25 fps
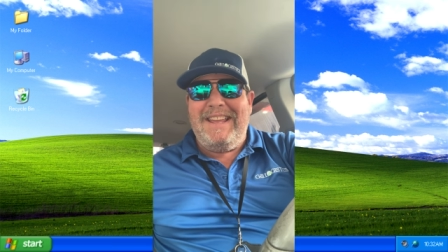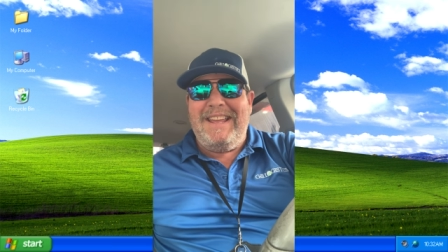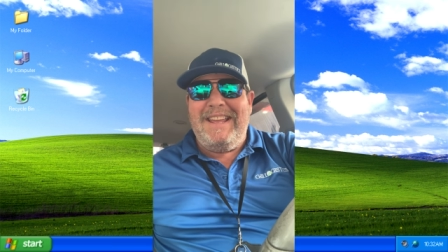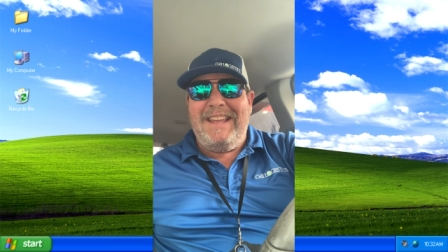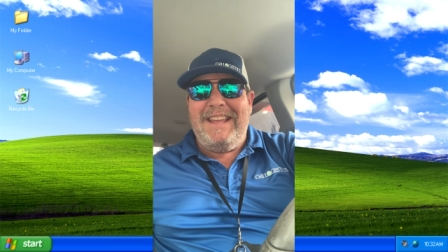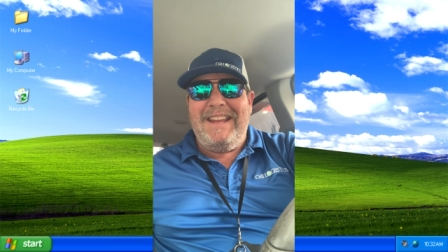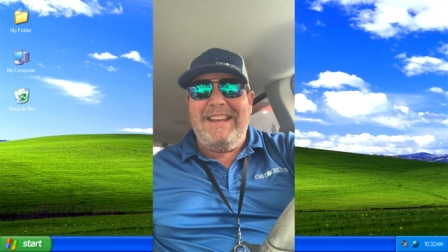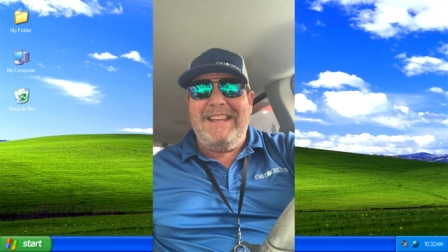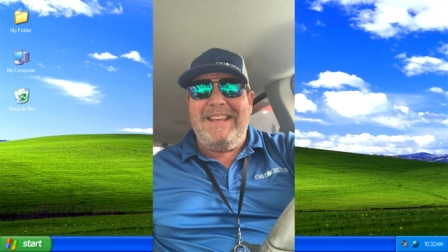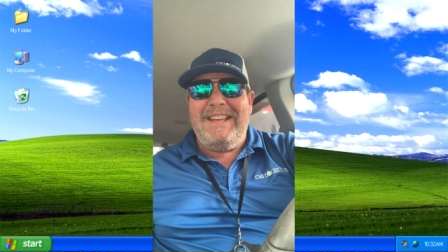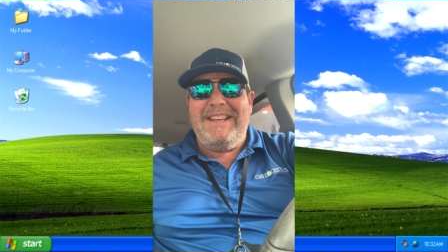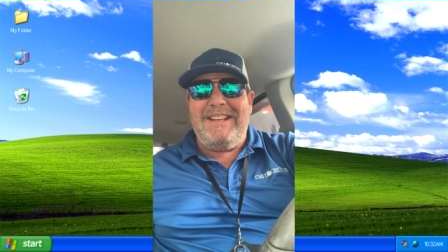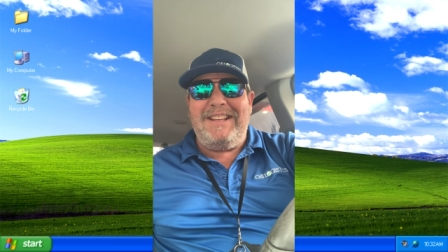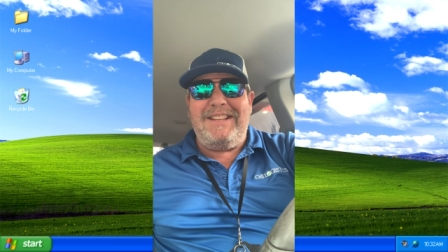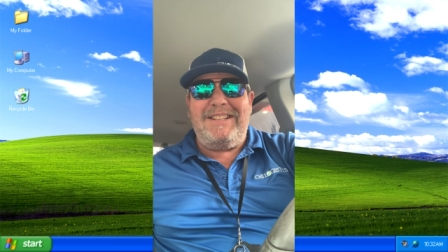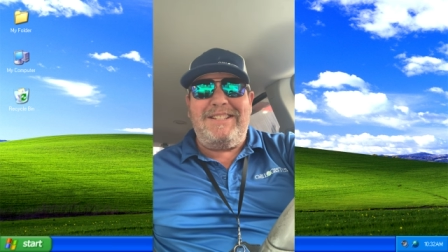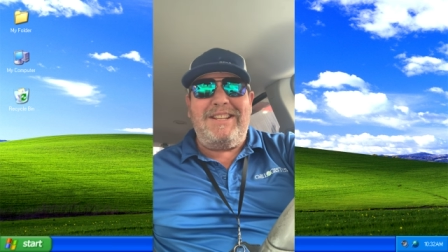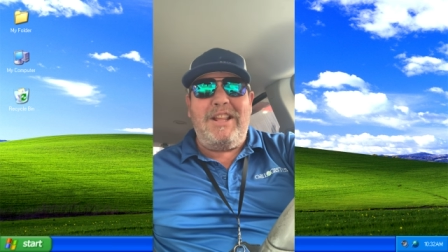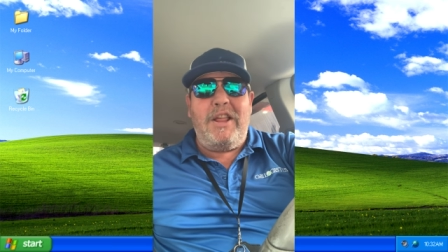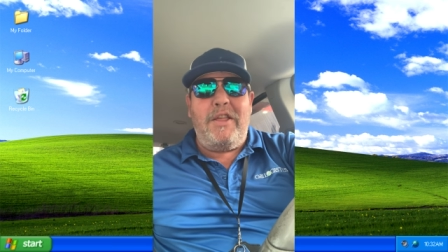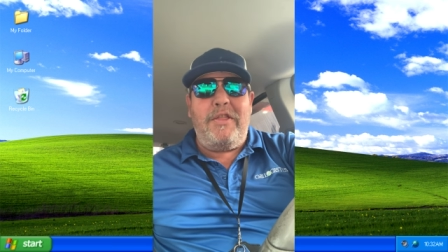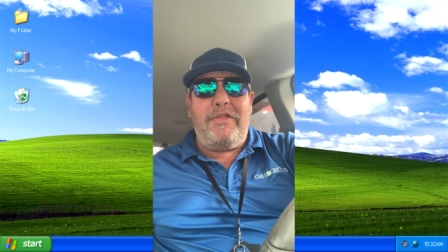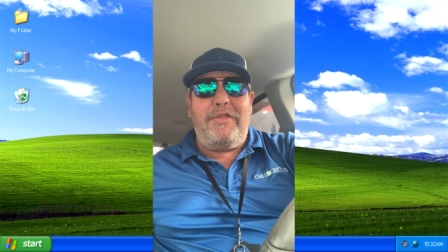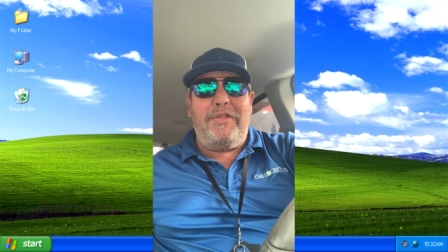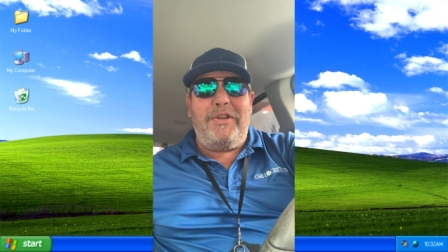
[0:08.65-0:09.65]
It is
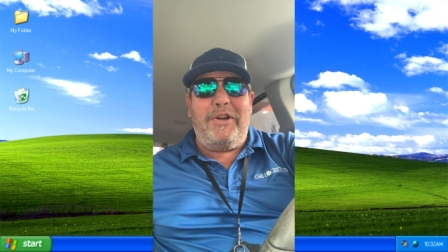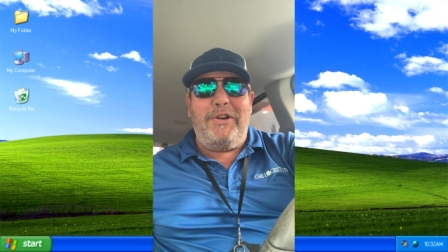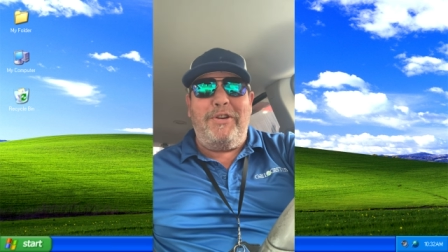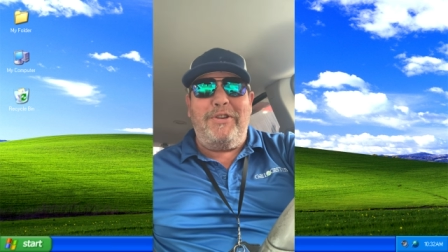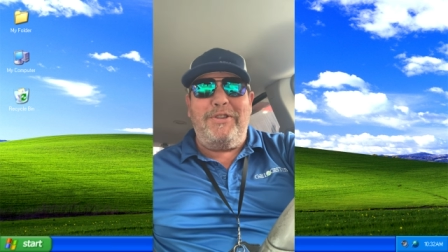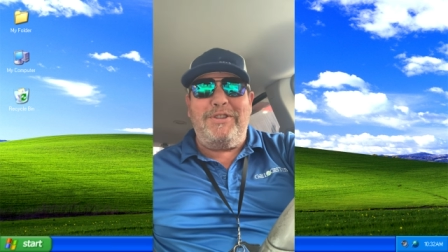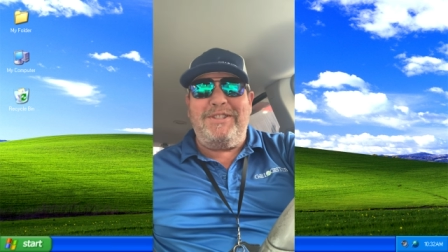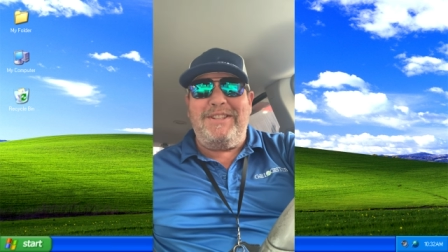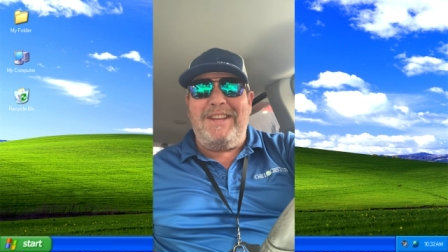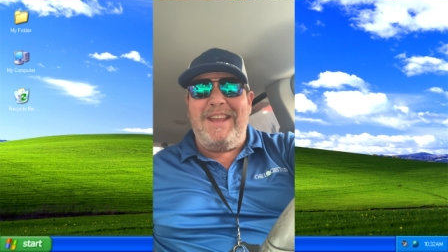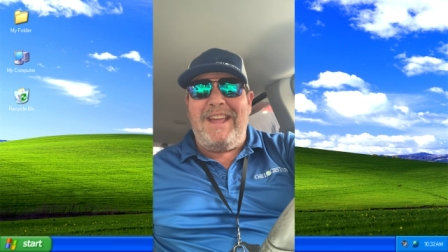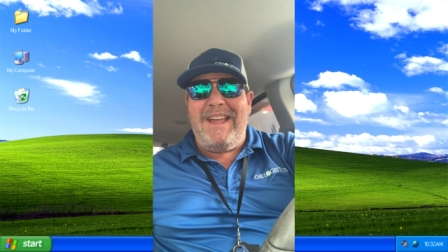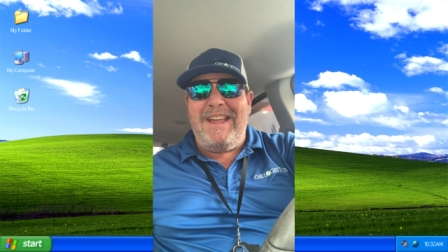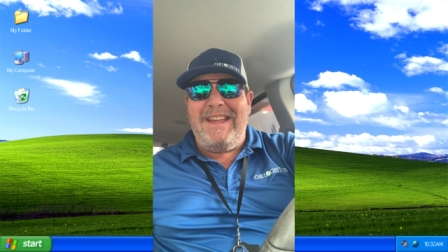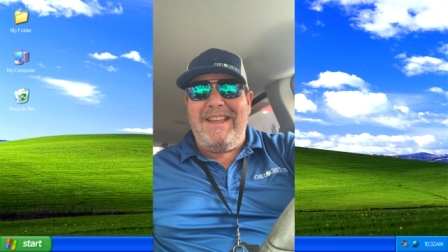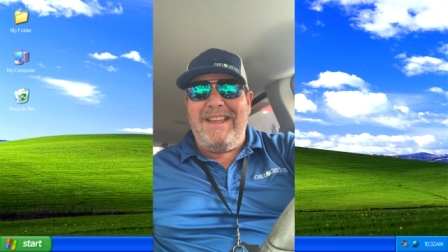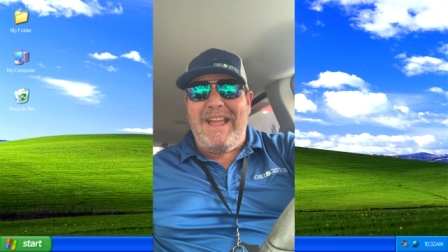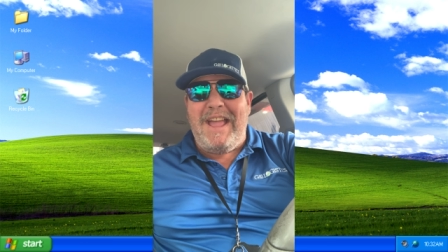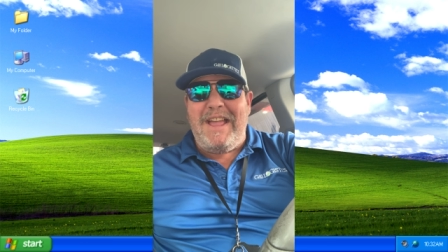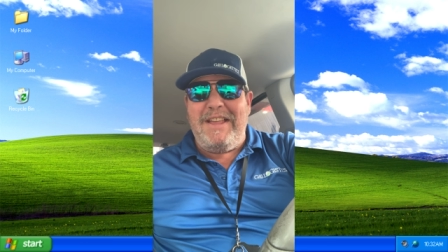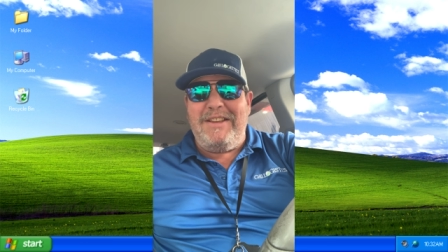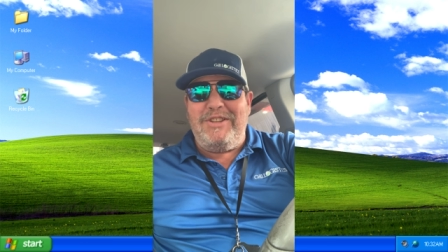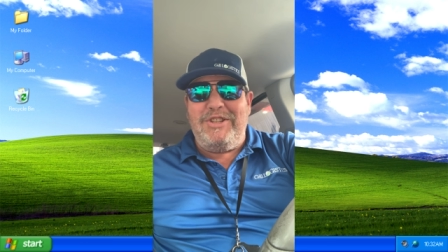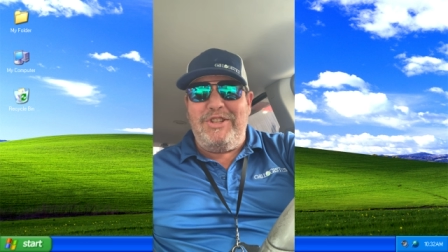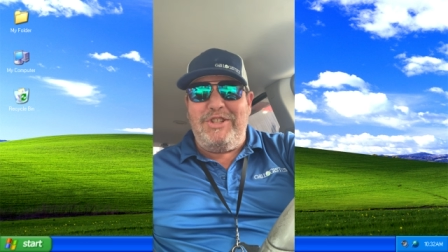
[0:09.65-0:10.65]
Thursday,
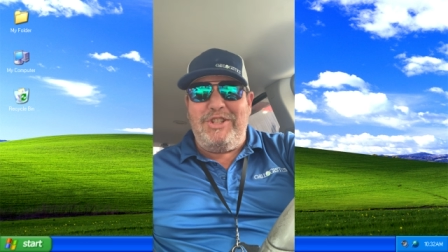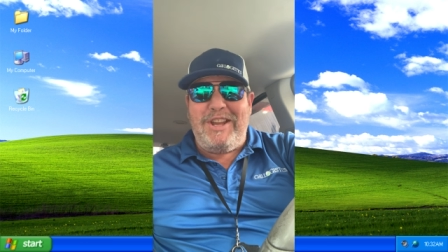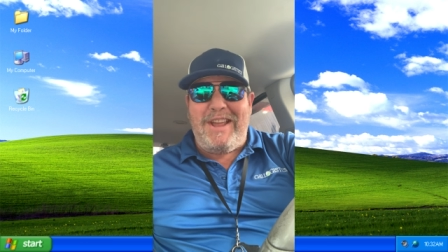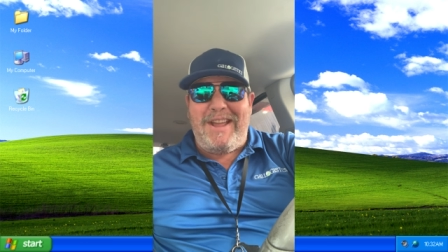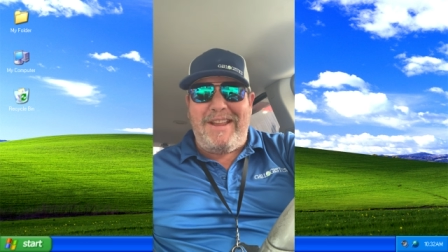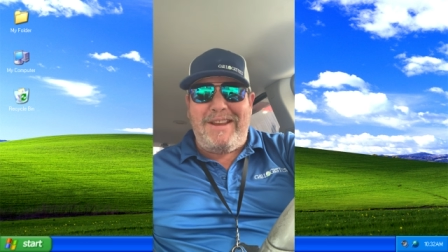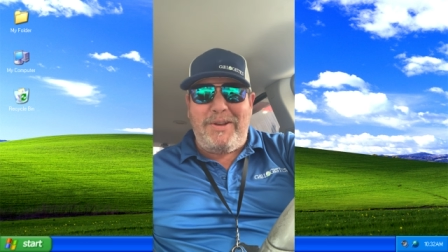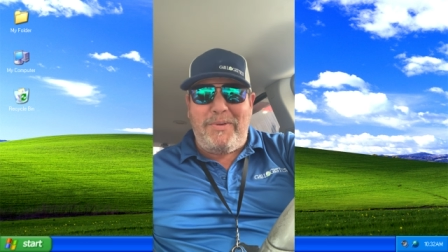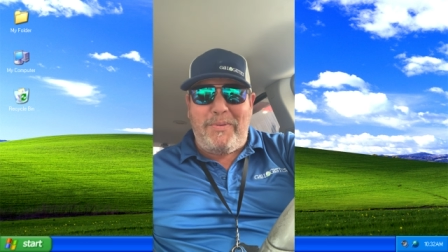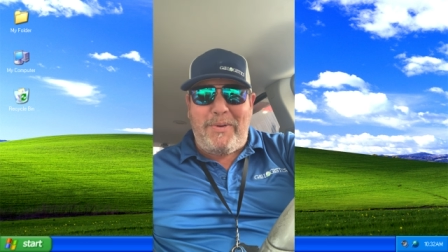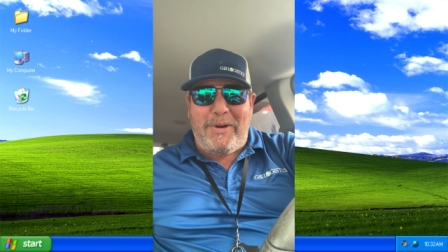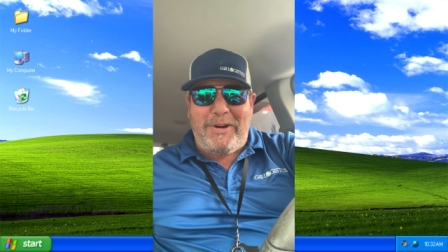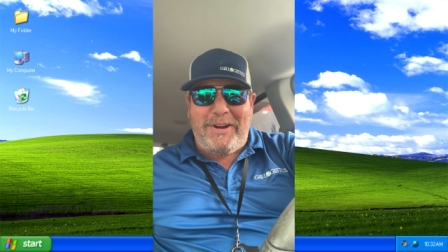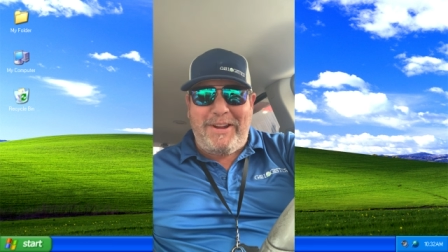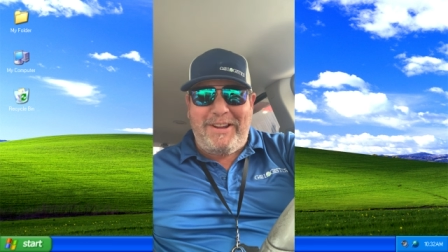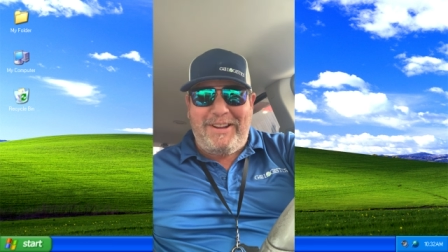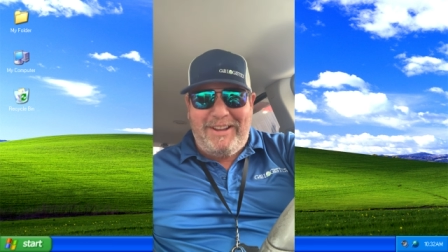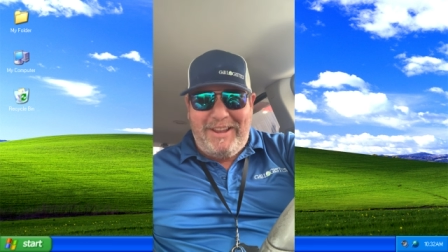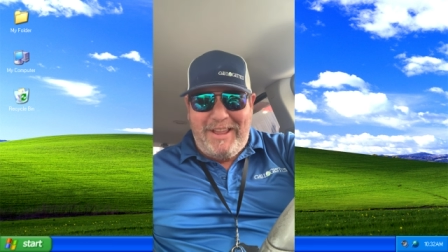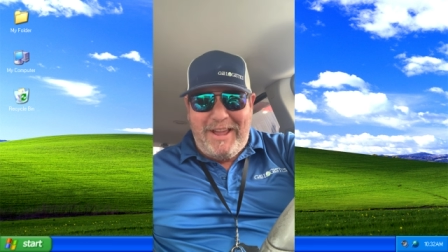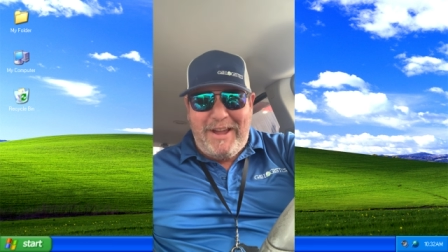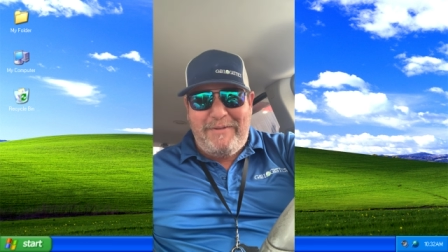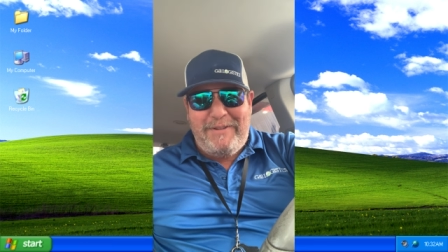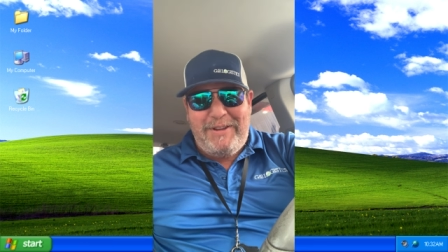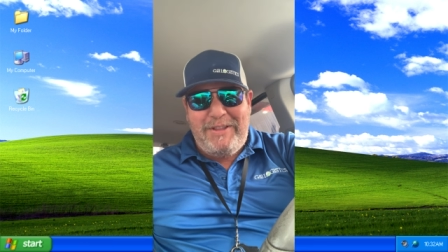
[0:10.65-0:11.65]
January
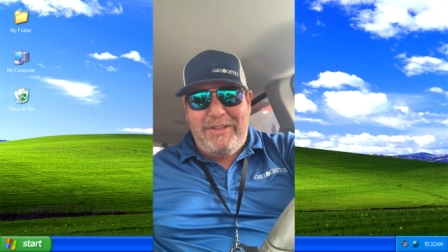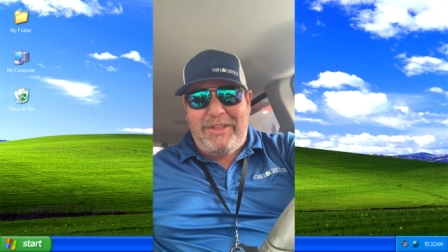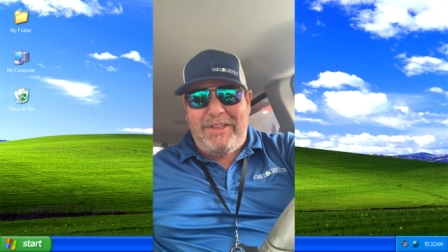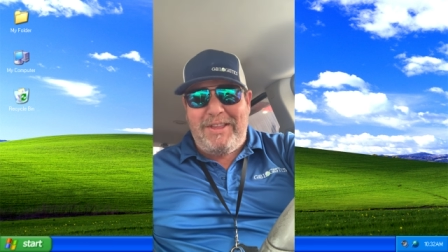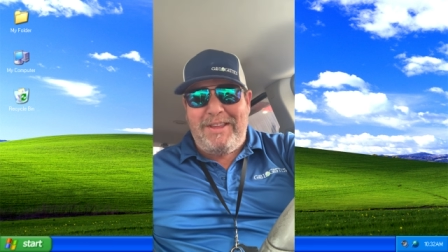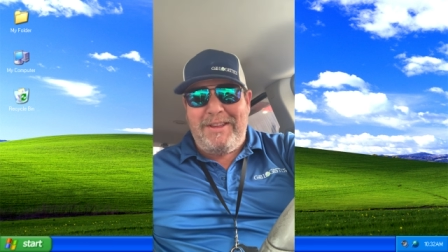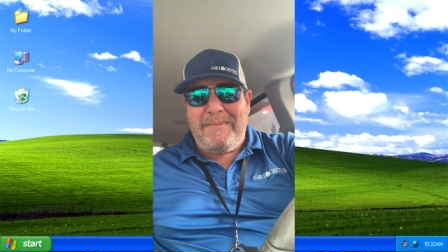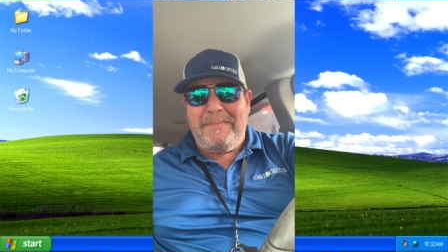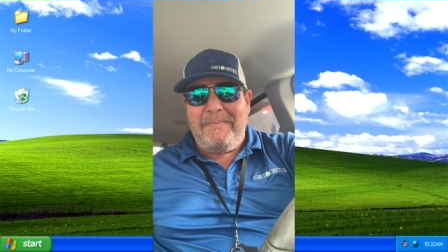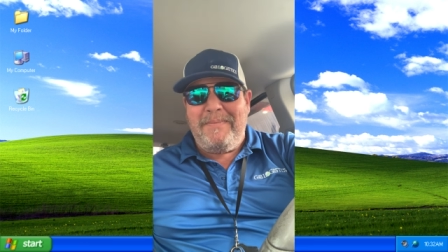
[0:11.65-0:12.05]
11th,